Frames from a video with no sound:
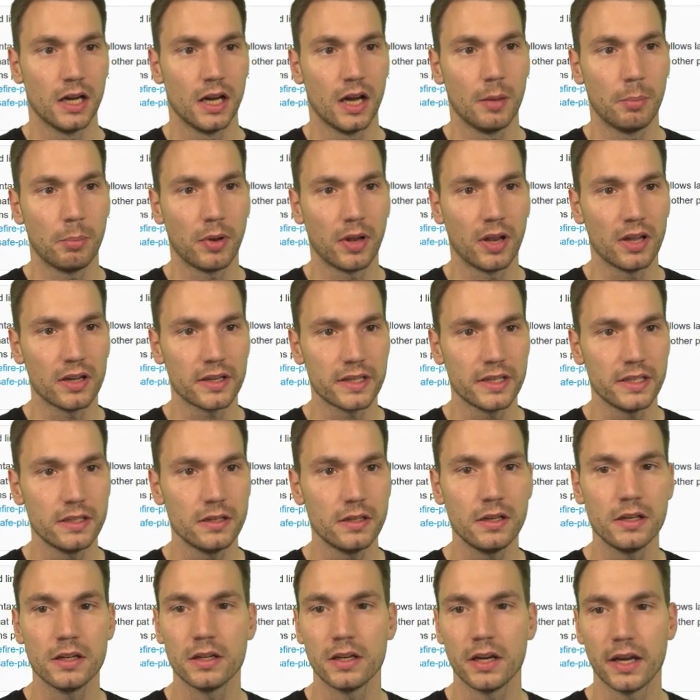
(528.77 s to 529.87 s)
a
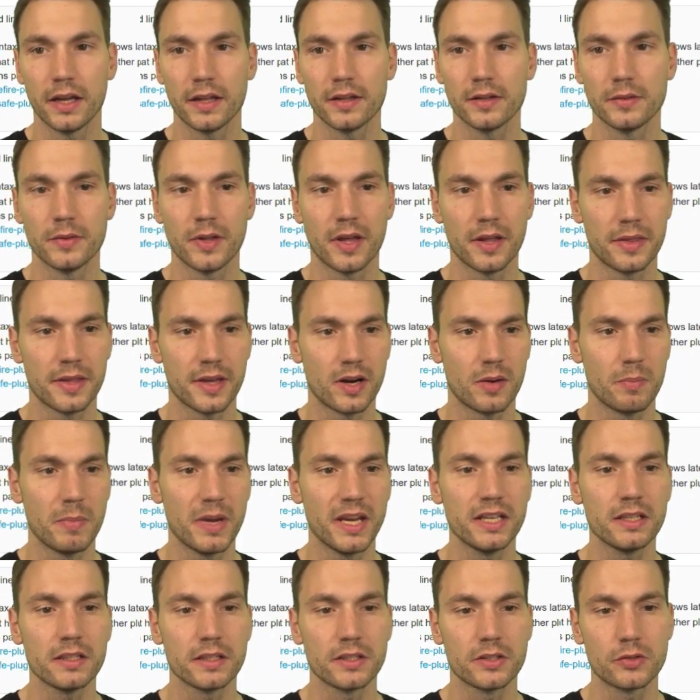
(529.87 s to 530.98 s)
plugin, and there are
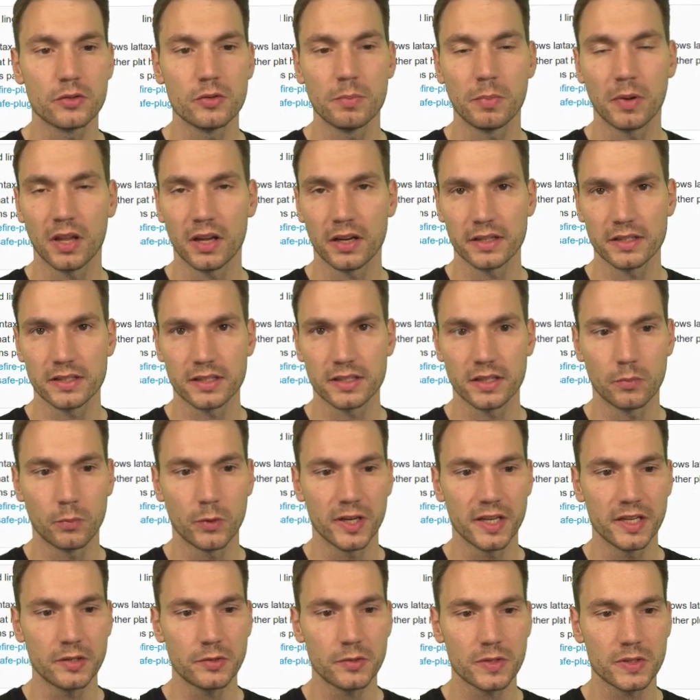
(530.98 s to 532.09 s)
mainly two plugins that
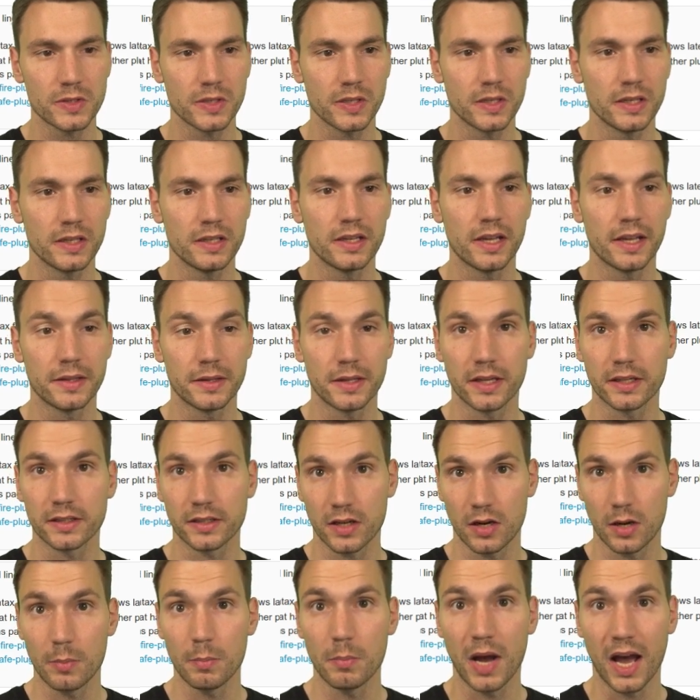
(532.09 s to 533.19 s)
we're interested in and that
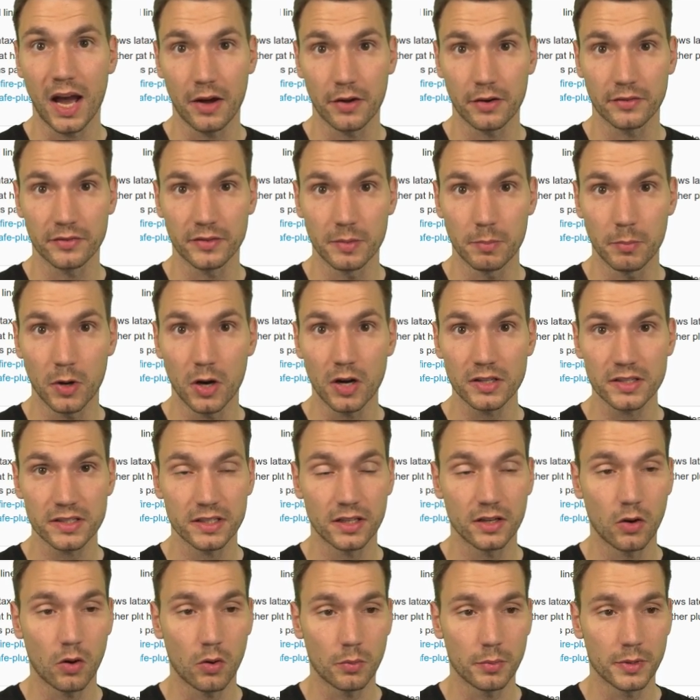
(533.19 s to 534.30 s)
come out of the box
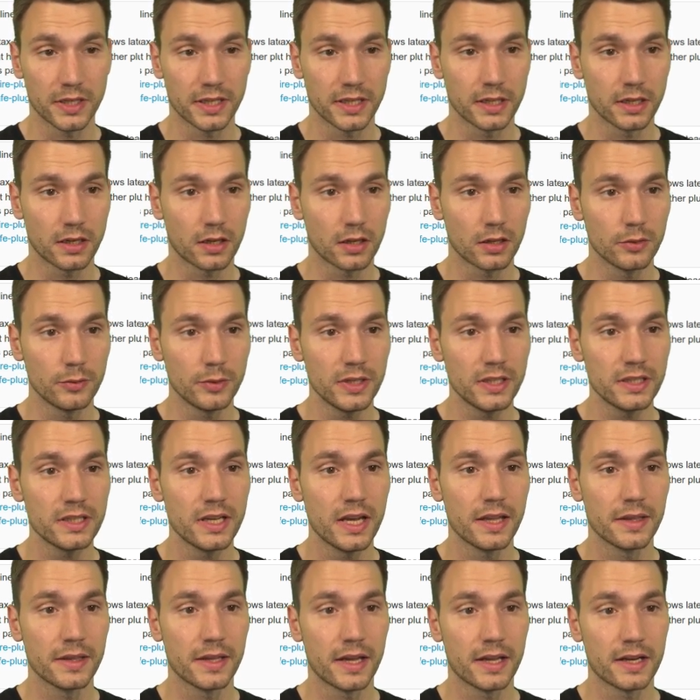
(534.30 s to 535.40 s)
that are already
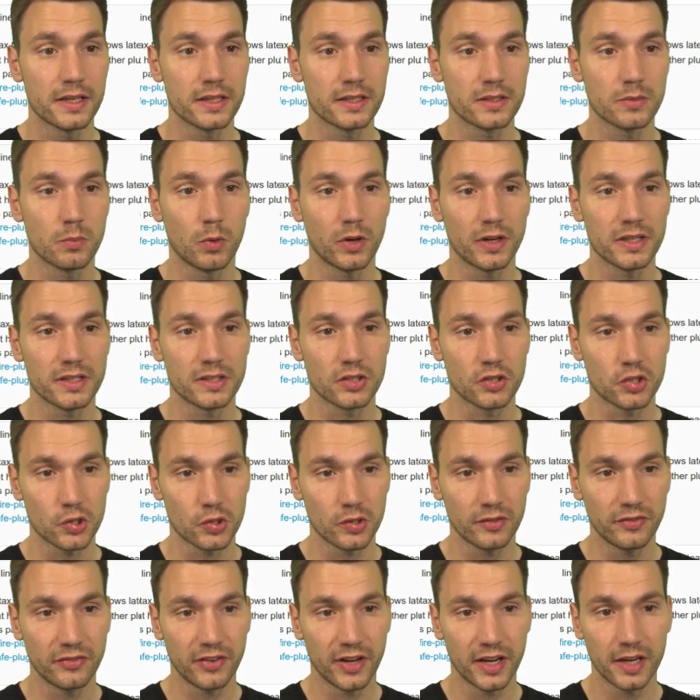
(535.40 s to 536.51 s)
included. That is, one is the
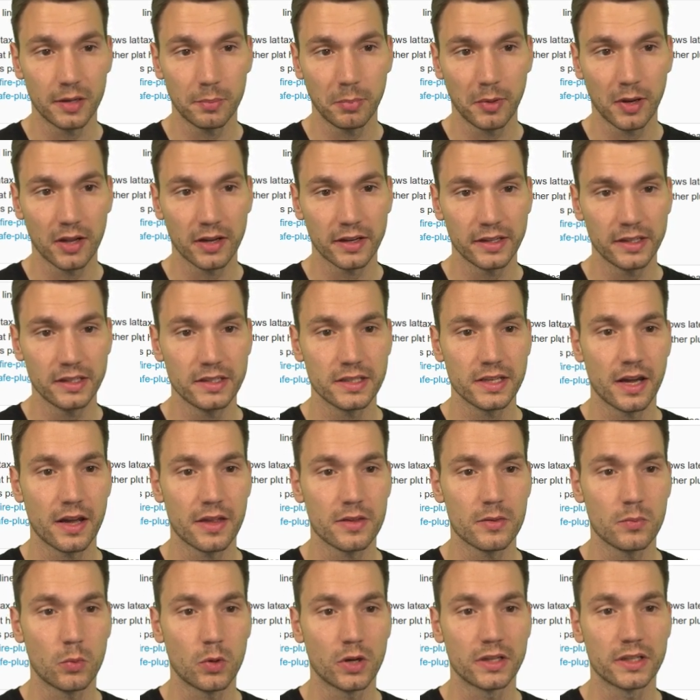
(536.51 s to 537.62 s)
Surefire plugin, the
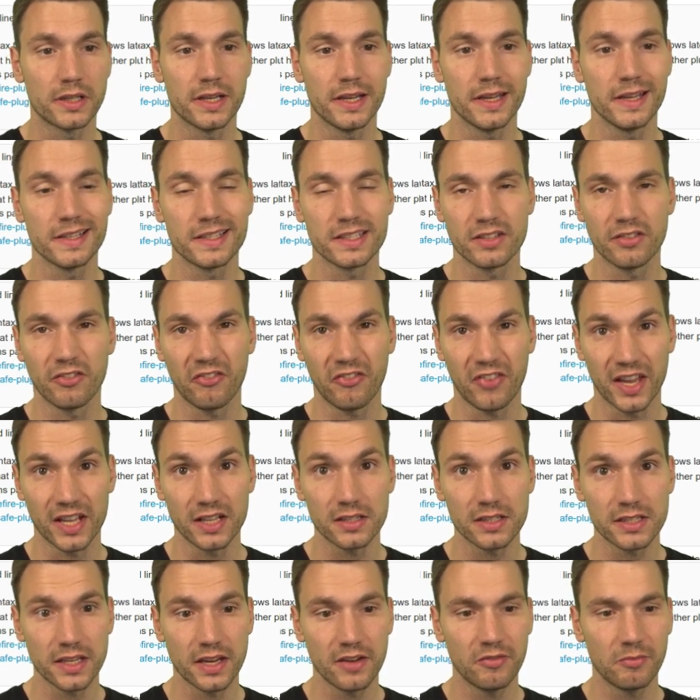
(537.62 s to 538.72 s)
other one is the
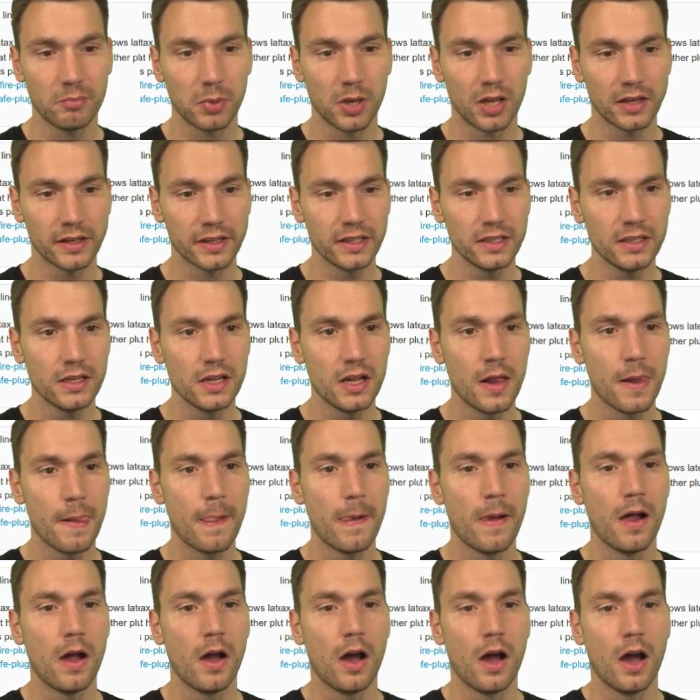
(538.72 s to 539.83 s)
Failsafe plugin.
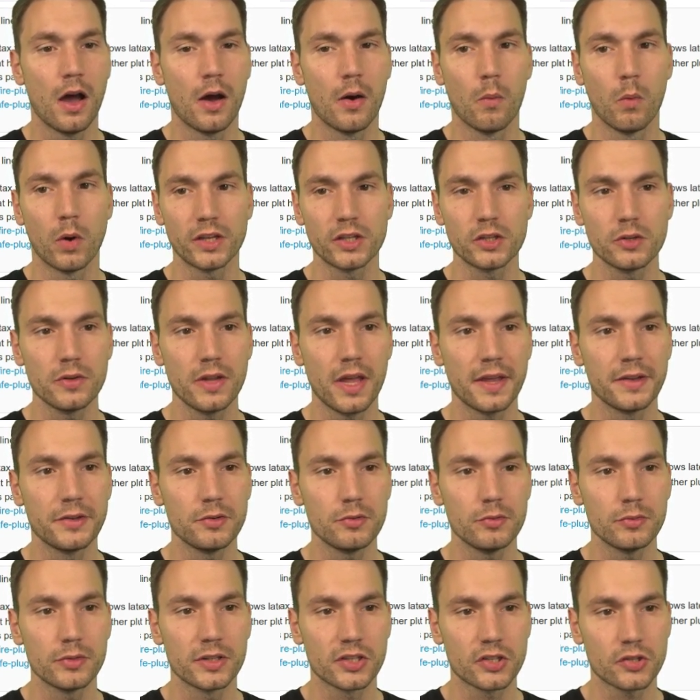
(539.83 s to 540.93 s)
What do they
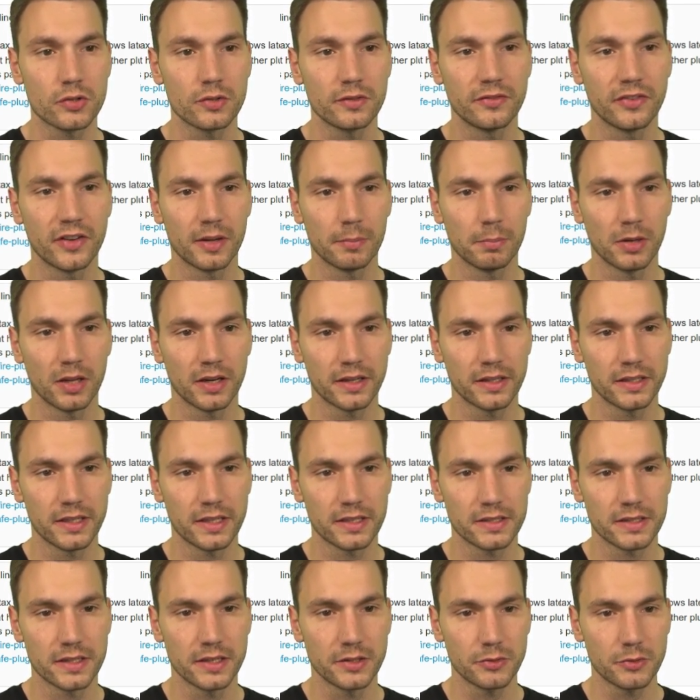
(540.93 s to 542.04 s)
do? The Surefire plugin, that's the